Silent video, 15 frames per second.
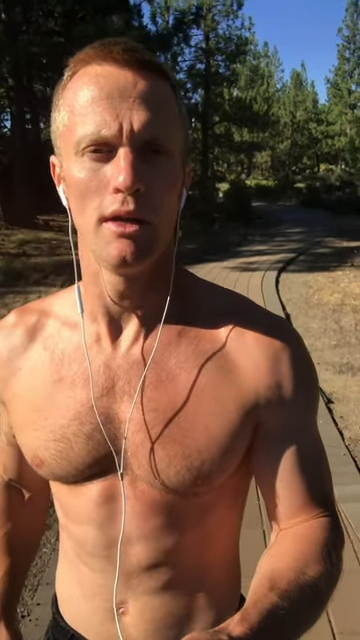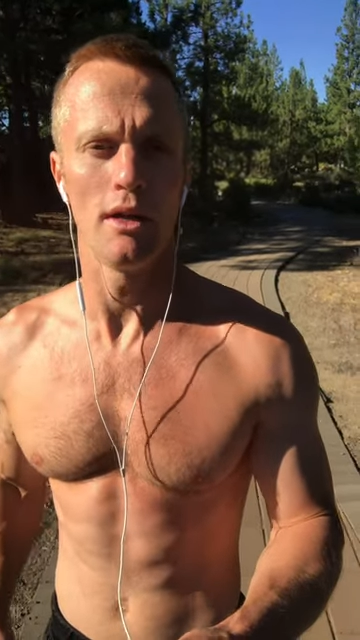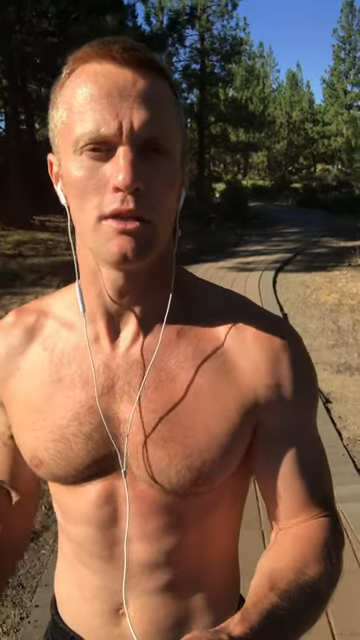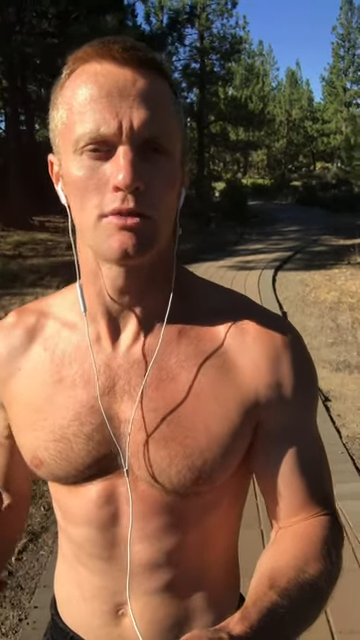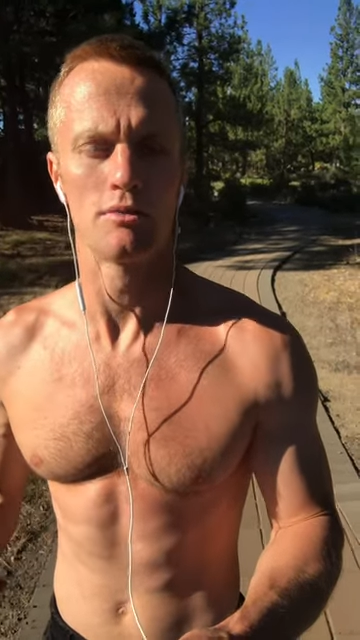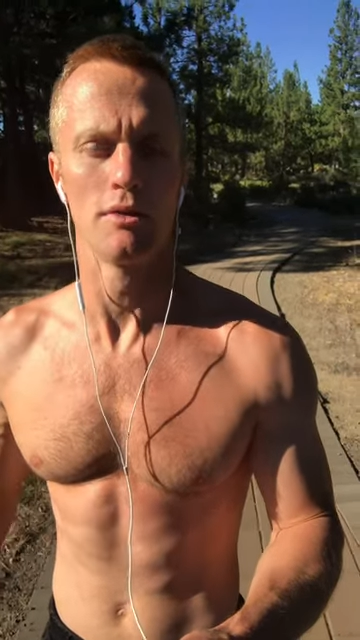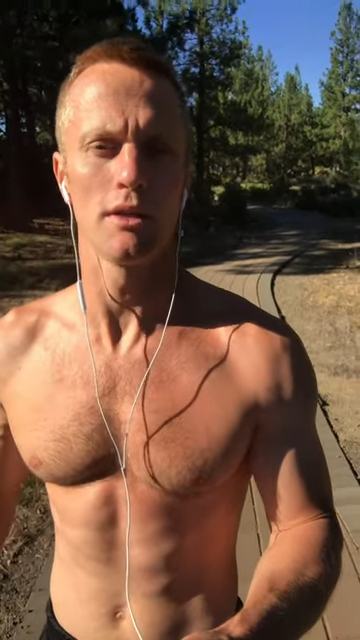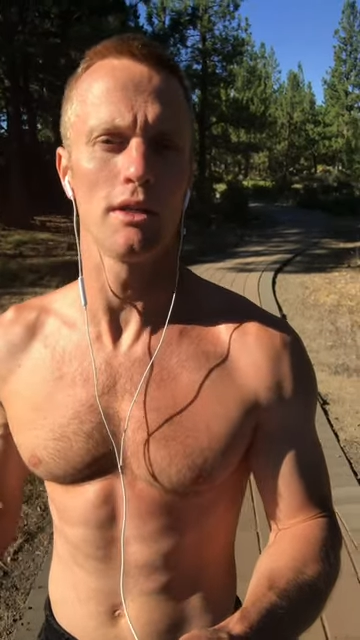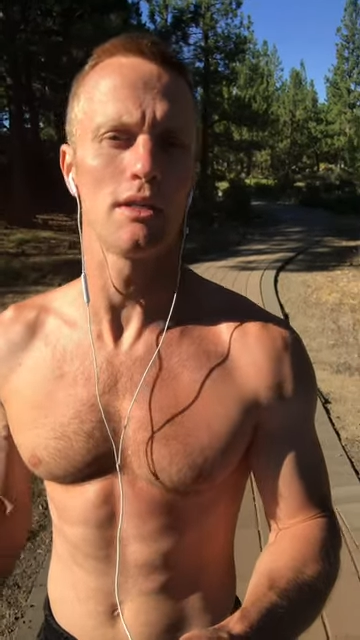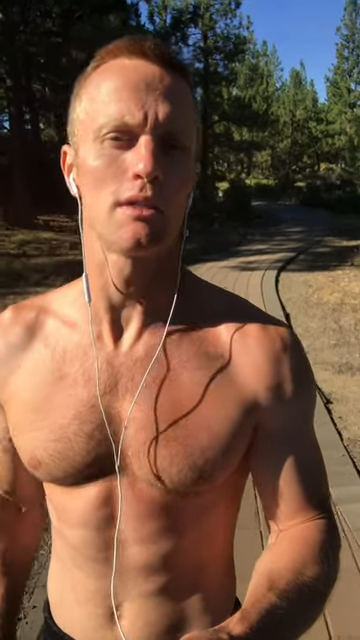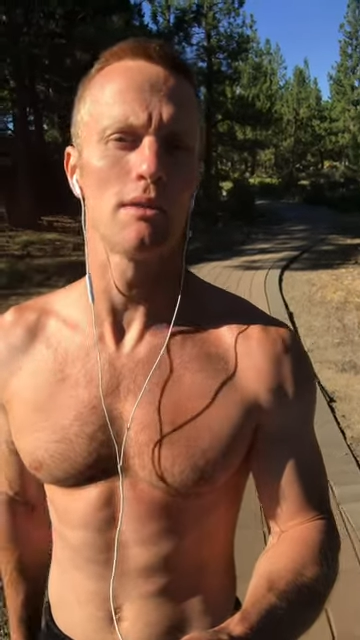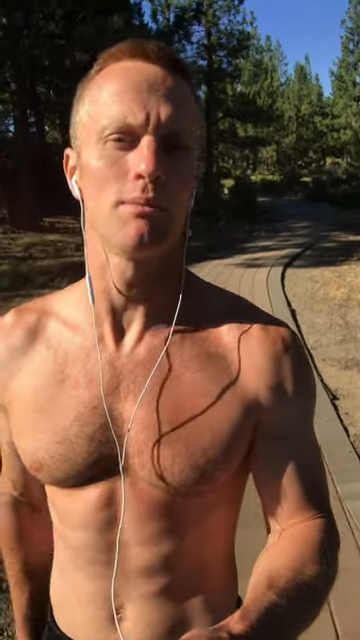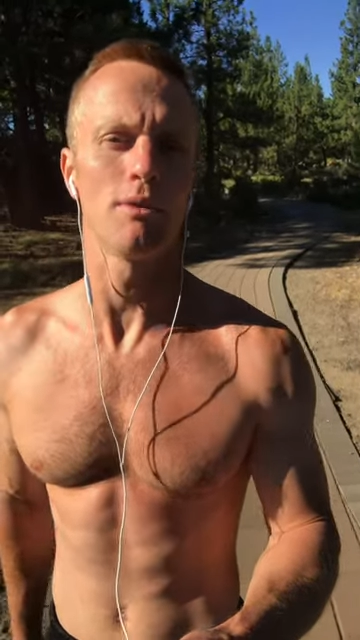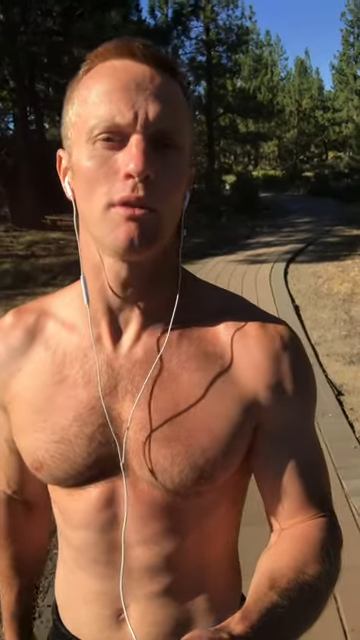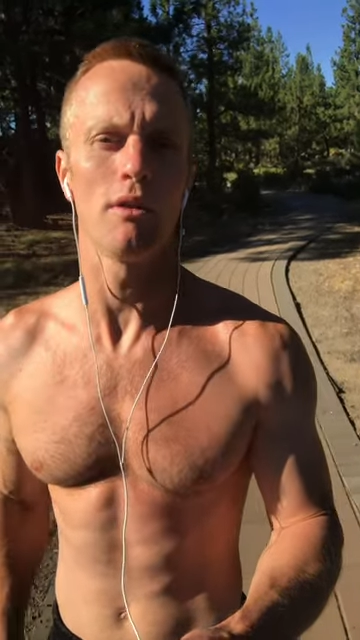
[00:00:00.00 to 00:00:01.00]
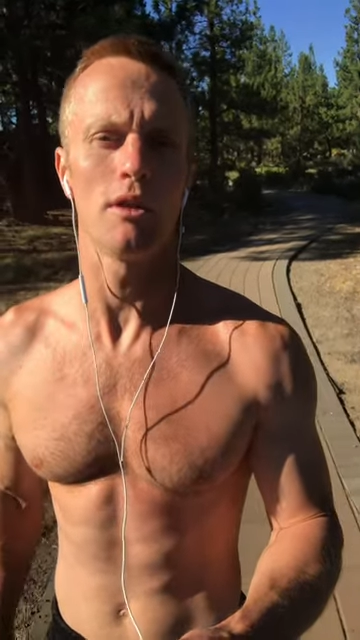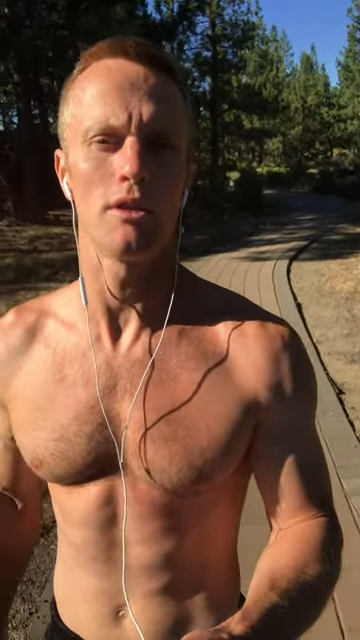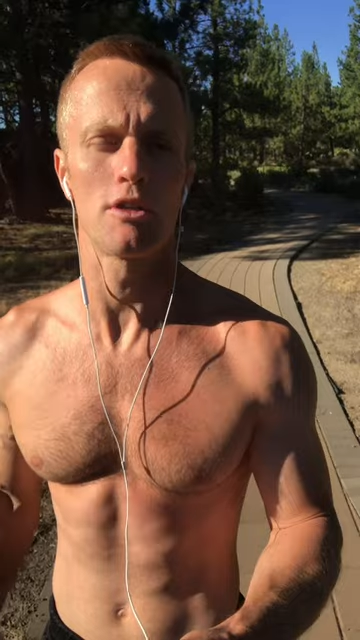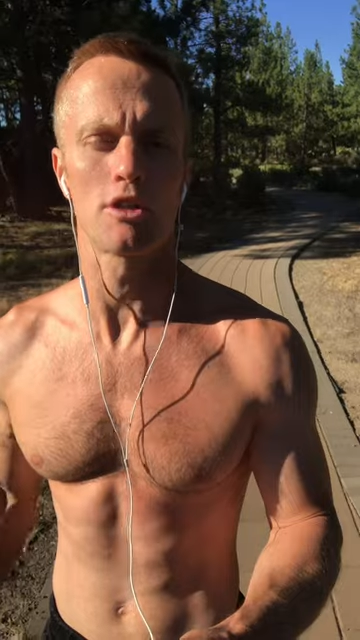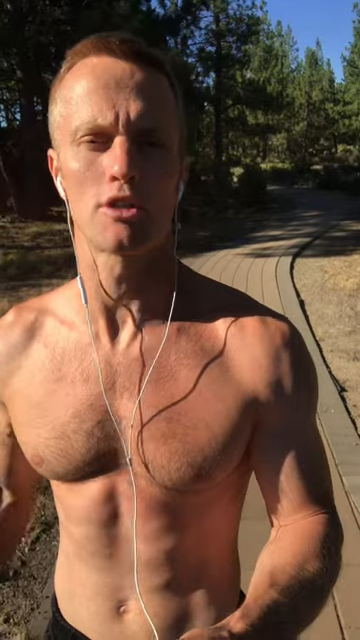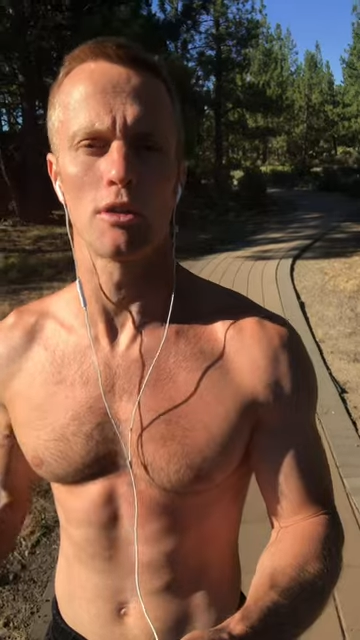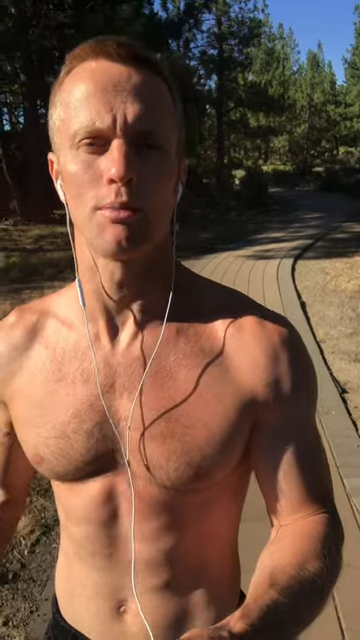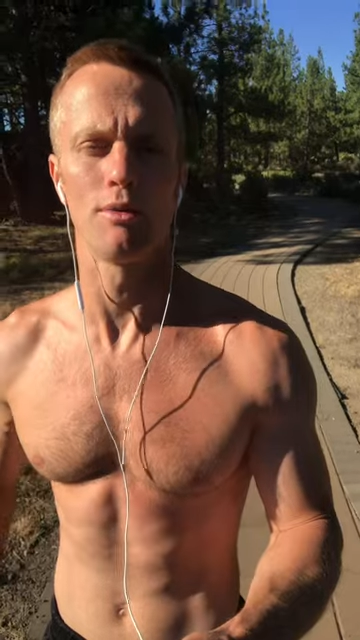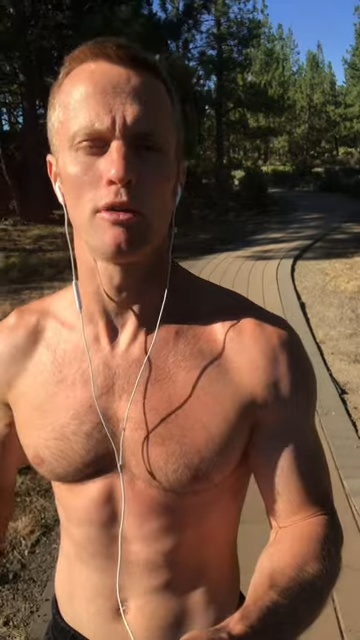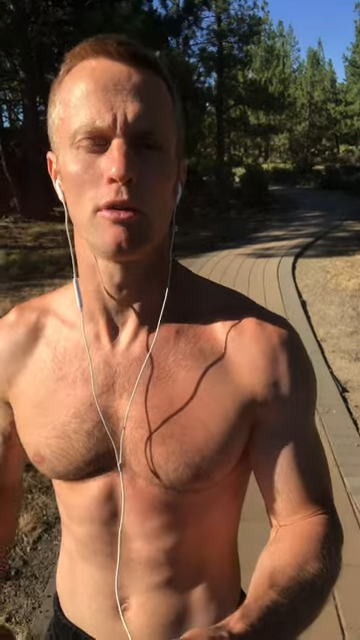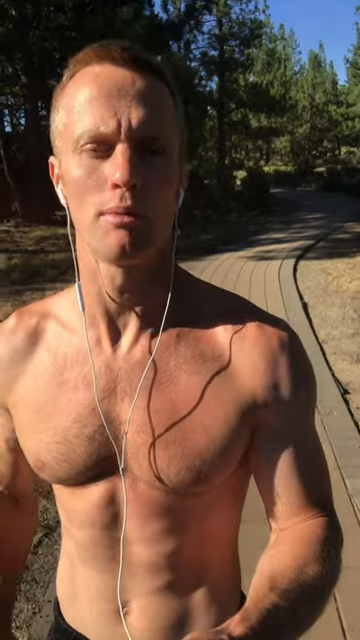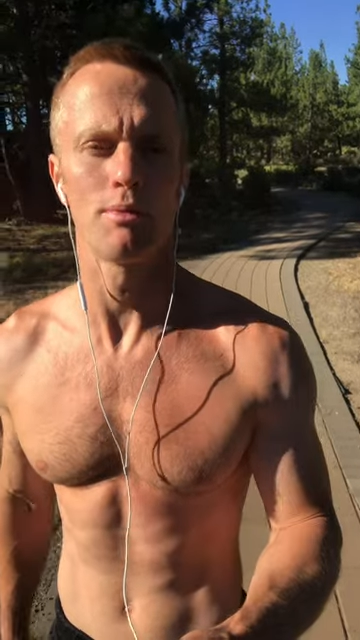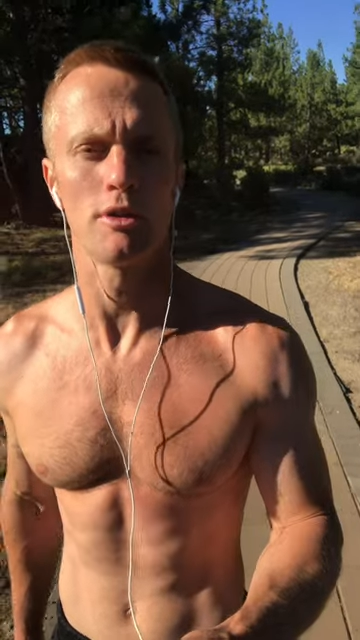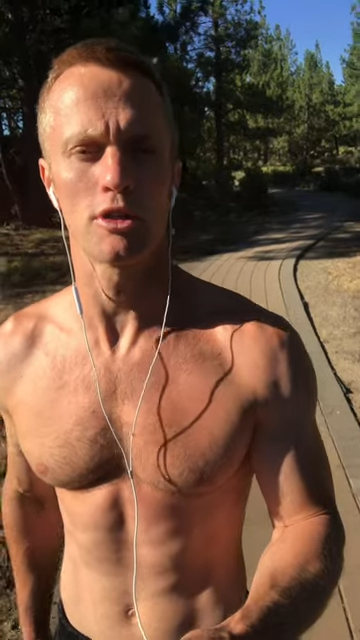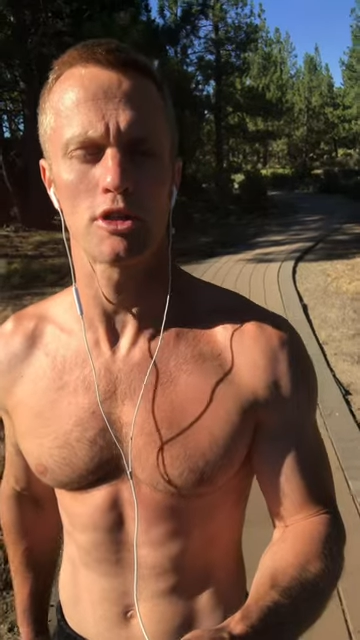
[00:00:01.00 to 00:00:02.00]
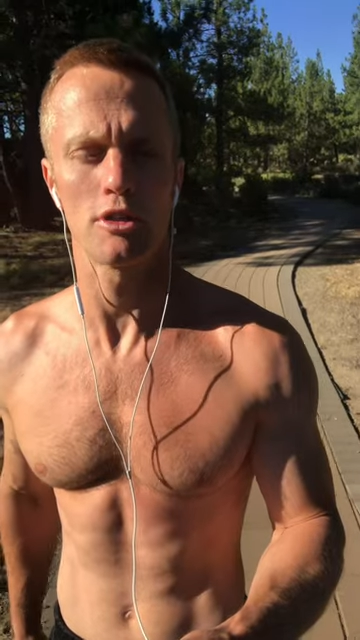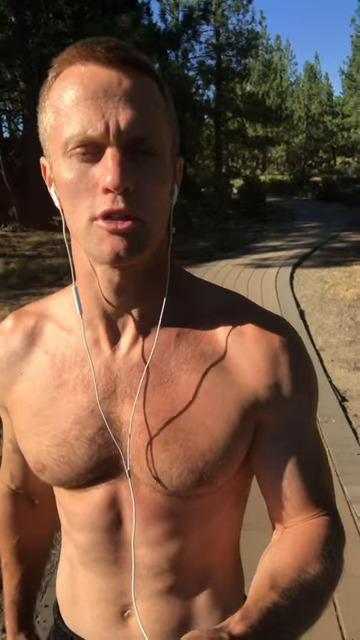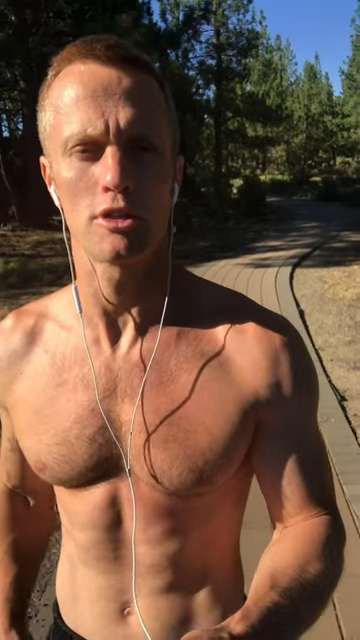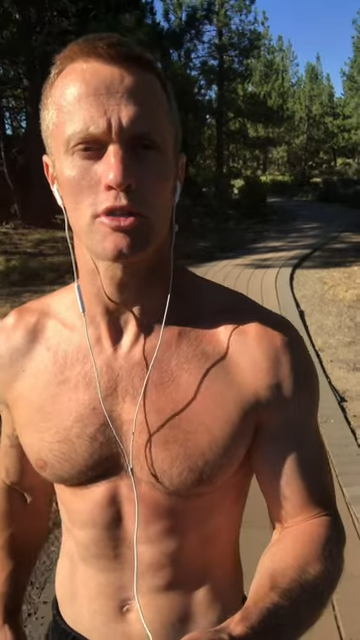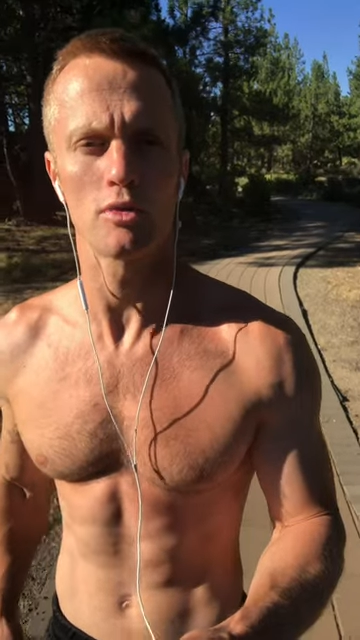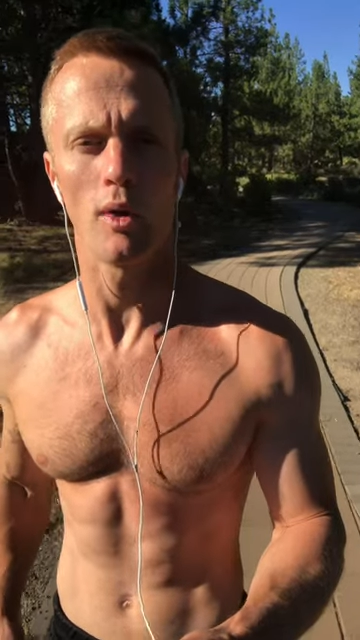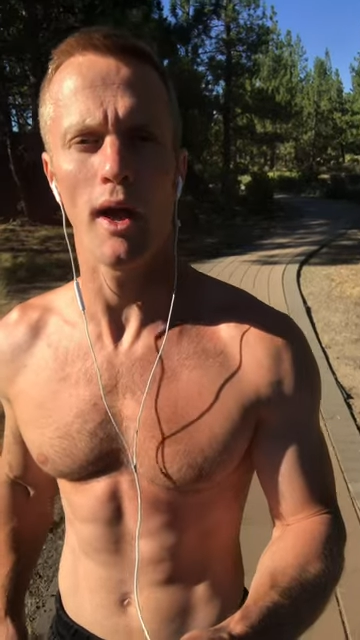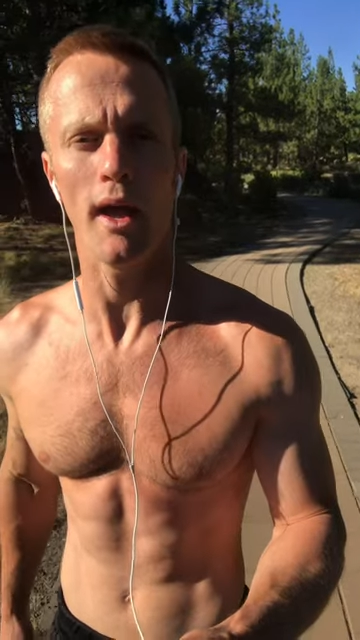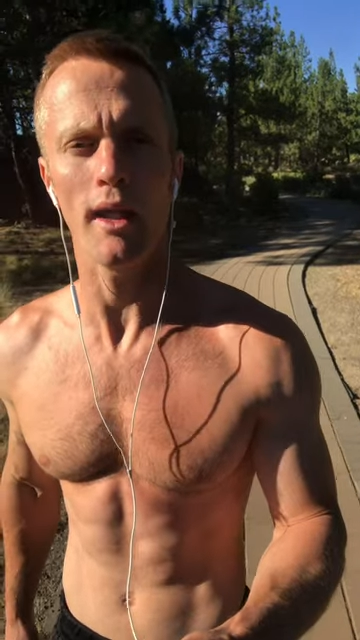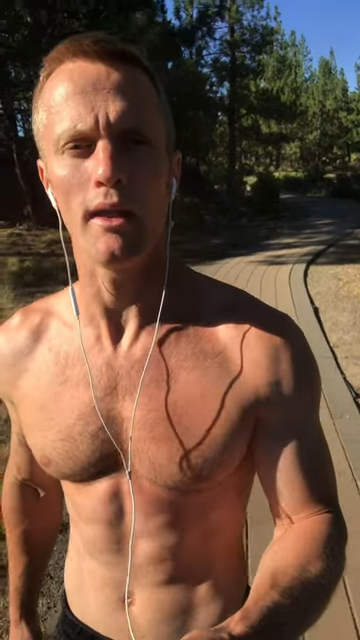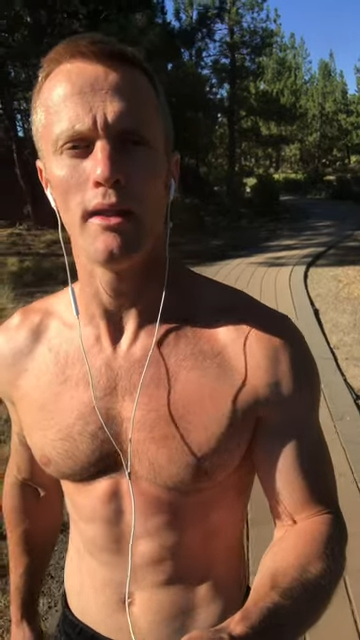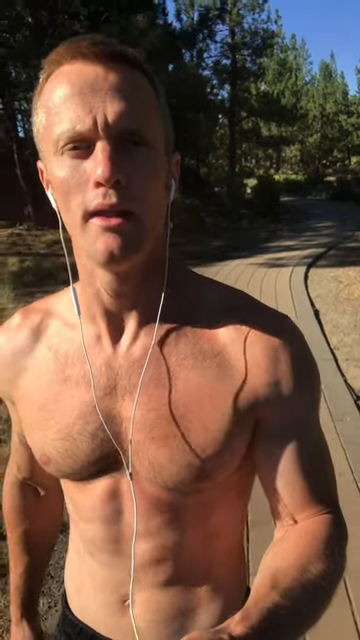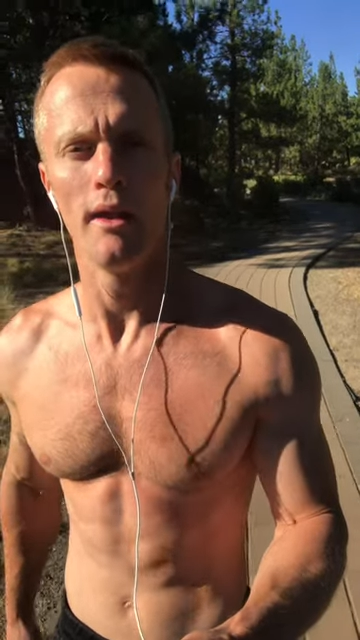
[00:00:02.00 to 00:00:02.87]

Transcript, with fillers: It's really simple. It's just a pull, push, and a squat.